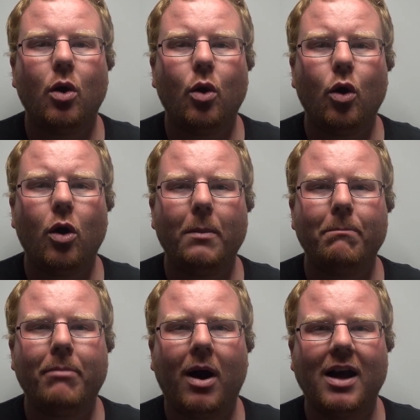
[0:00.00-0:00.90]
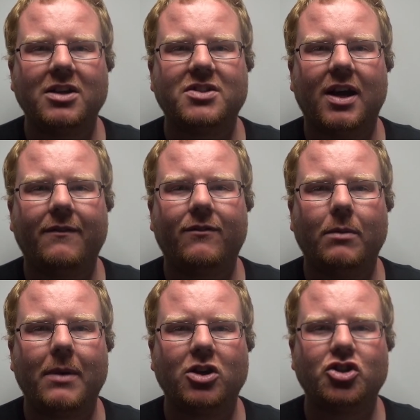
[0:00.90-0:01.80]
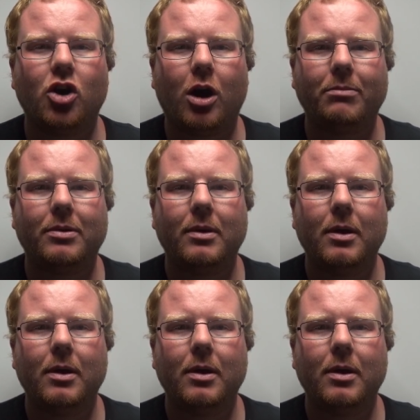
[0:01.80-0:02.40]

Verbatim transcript: or buying stuff from our shop.